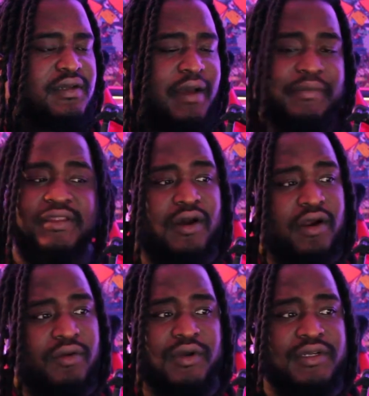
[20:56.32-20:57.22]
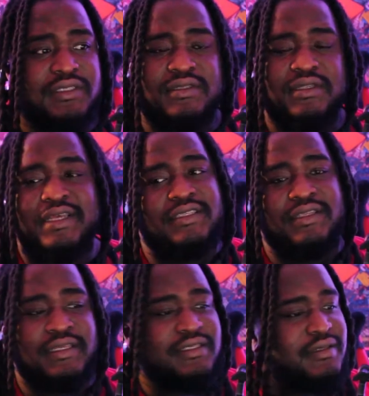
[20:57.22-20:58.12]
The
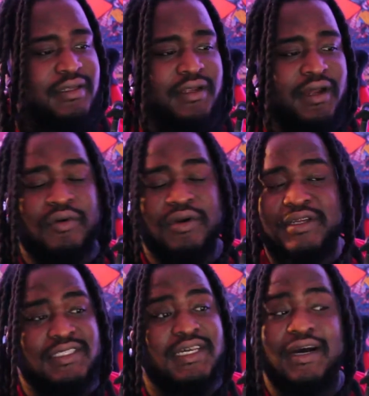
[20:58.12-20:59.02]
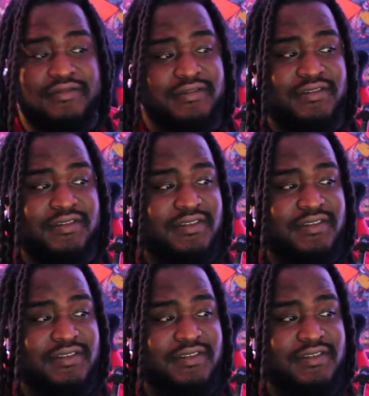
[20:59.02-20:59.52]
artwork is tough.